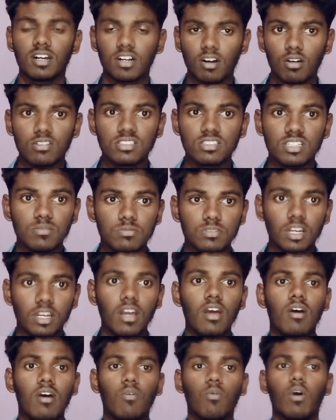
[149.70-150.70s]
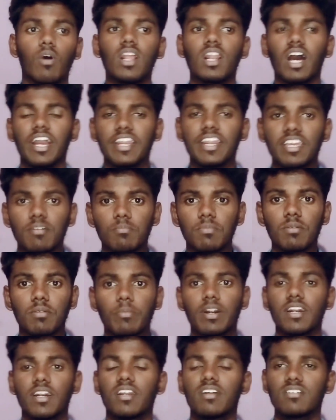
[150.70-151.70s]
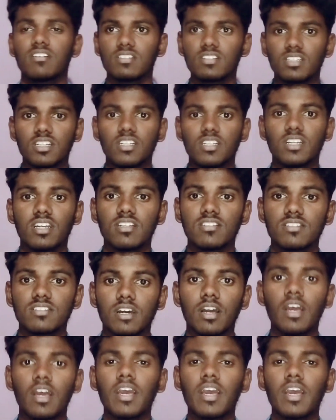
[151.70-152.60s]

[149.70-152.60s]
concepts while hiding implementation details.